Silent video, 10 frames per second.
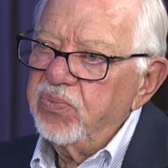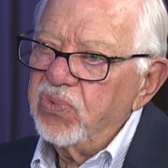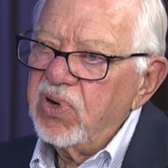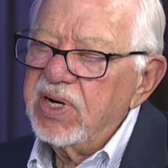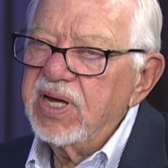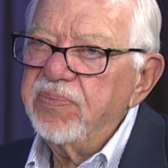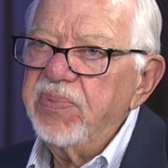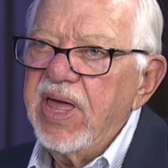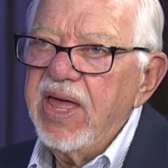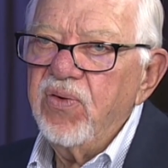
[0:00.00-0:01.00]
brought up
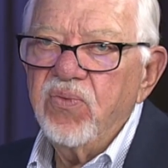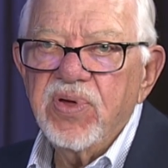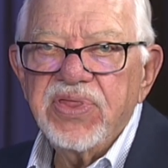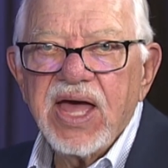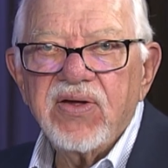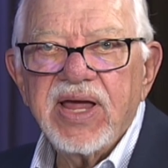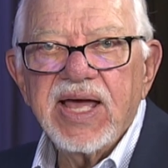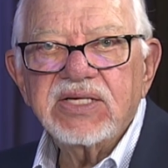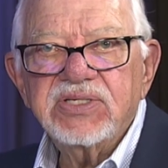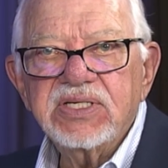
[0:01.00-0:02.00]
without
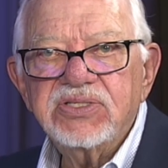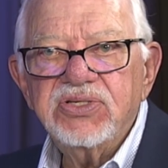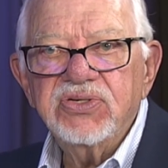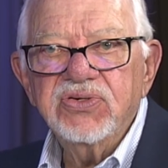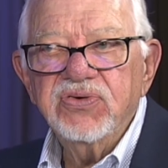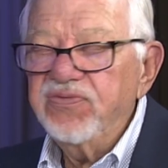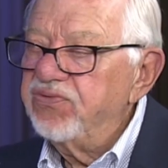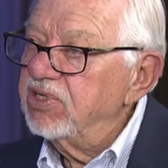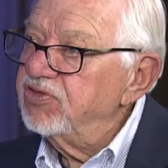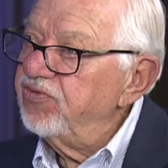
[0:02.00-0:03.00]
access to
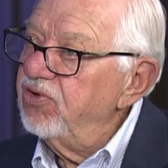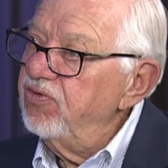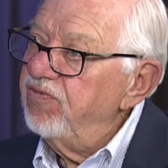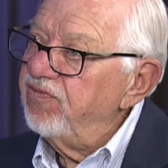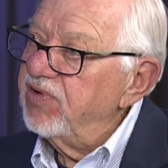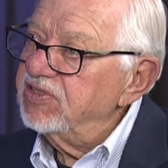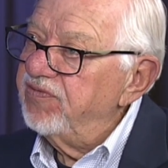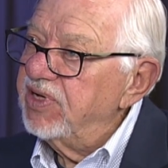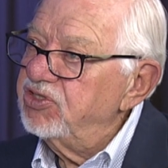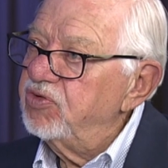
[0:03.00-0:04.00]
fresh fruit, fresh
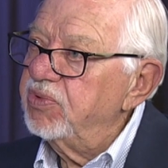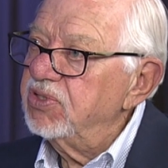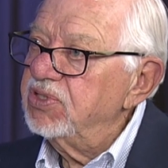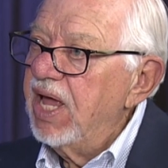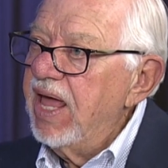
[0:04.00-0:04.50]
vegetables,